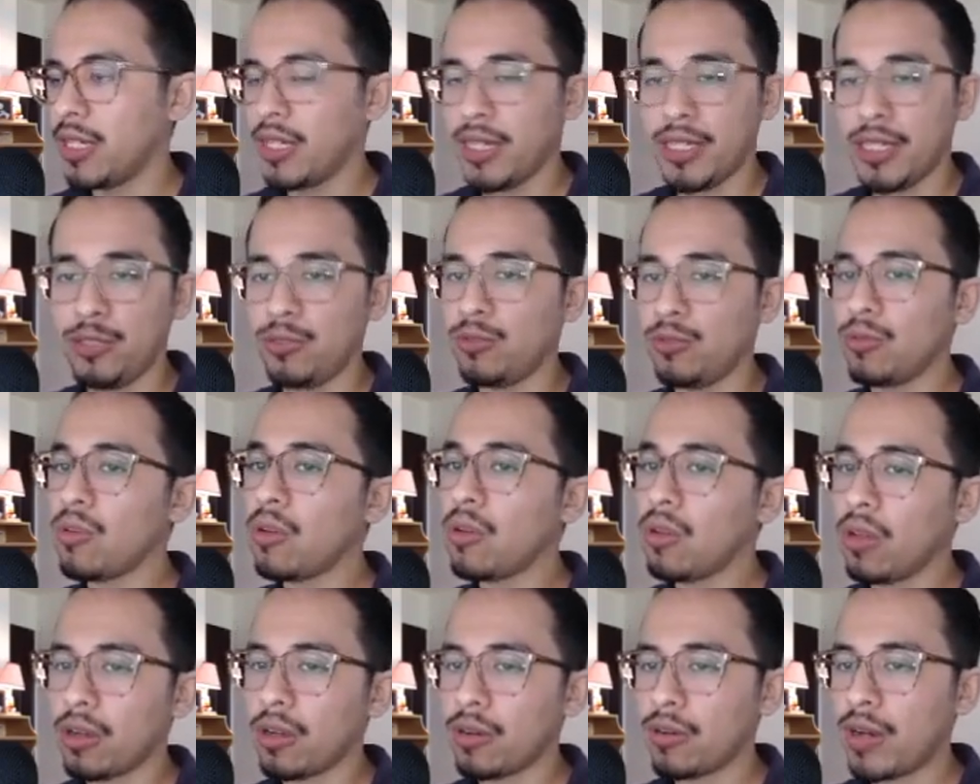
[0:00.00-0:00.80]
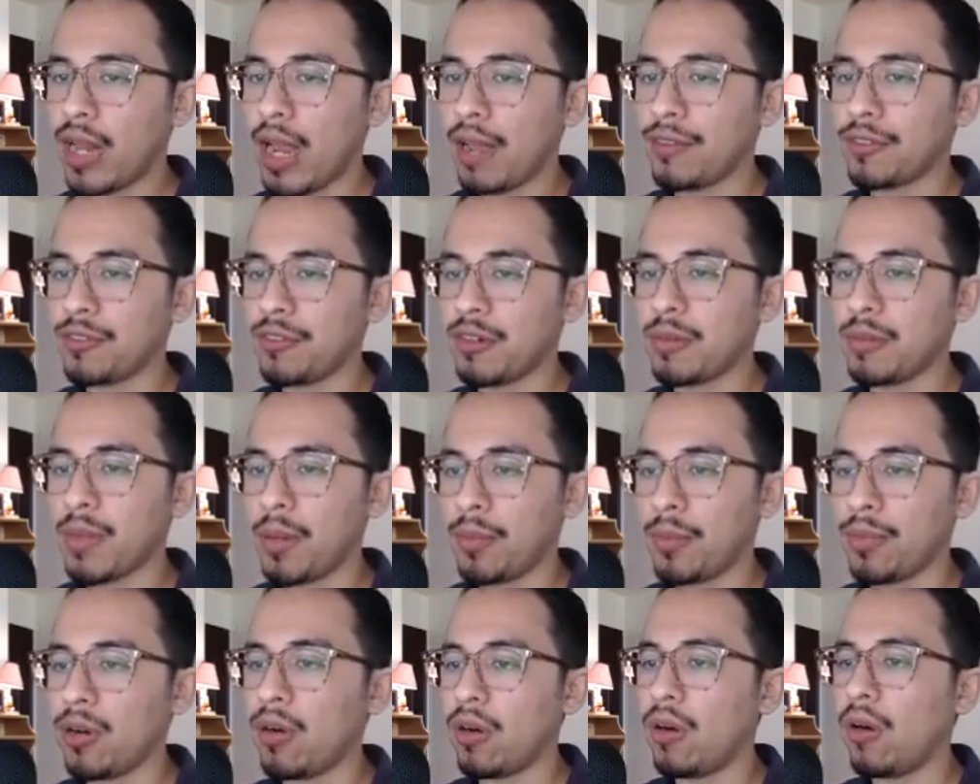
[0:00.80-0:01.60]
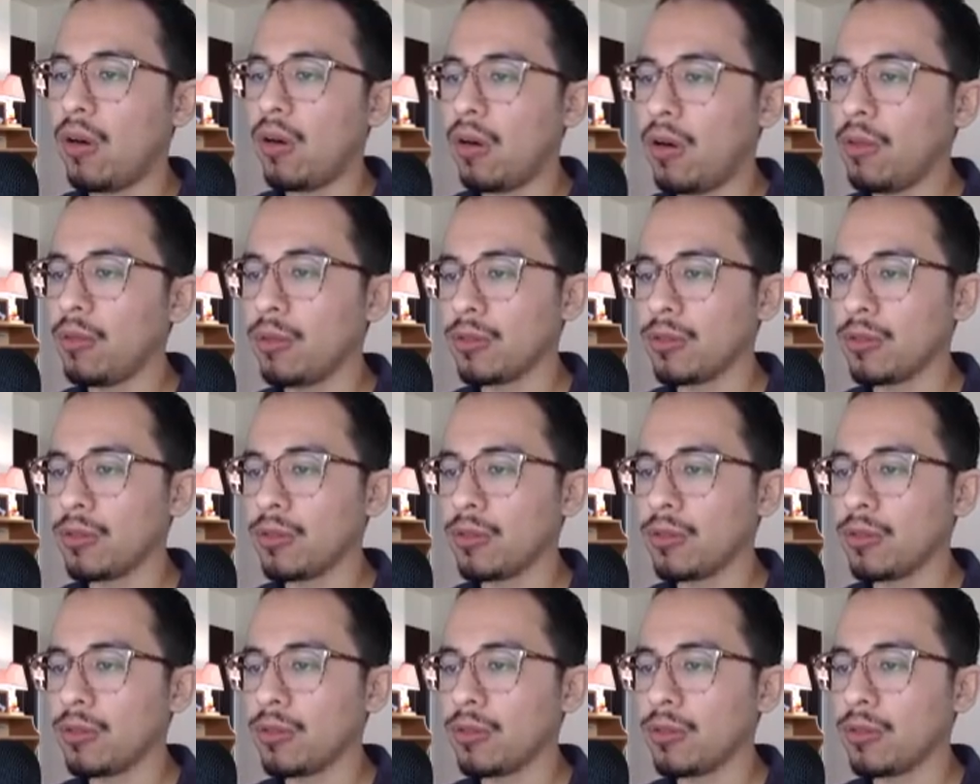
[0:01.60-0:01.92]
and you no longer have to remember all